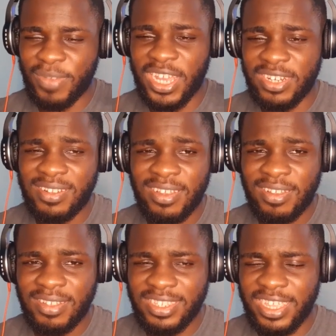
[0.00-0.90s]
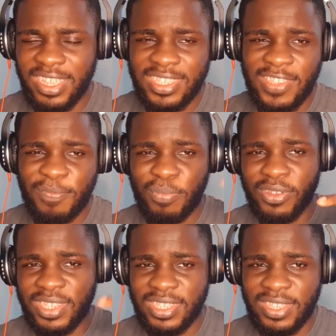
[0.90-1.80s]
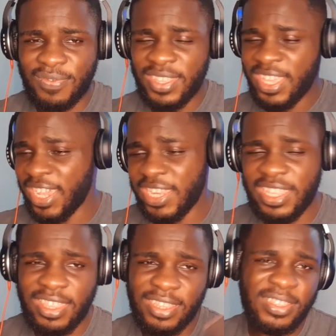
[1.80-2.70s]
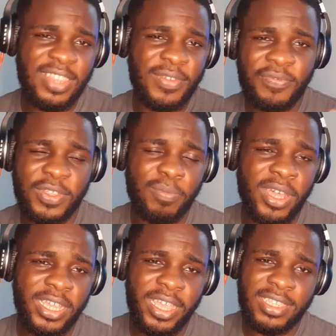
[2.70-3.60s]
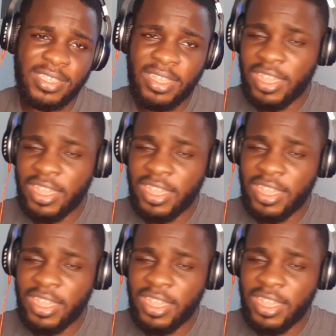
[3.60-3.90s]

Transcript: Bad, negative, positive, anything. Leave a feedback, guys.